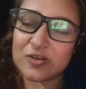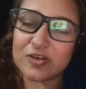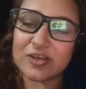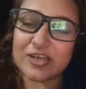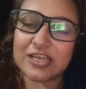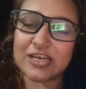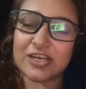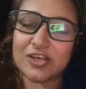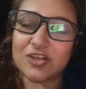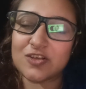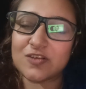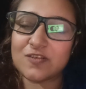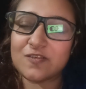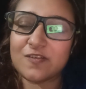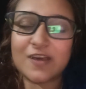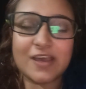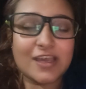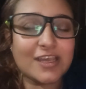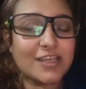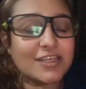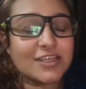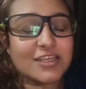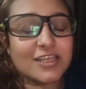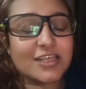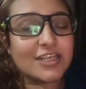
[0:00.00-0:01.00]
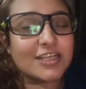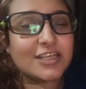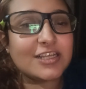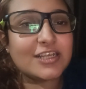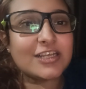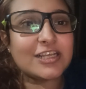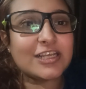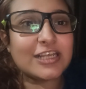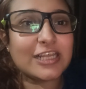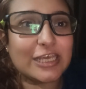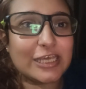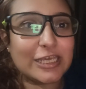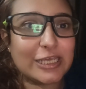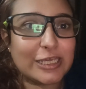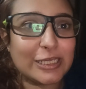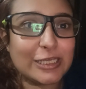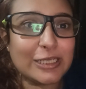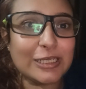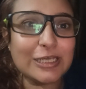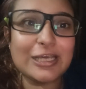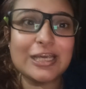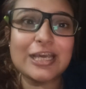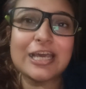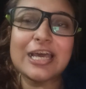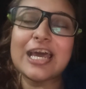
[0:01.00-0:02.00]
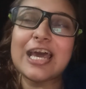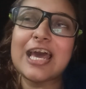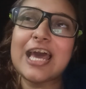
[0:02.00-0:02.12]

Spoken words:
again, you'll find the link.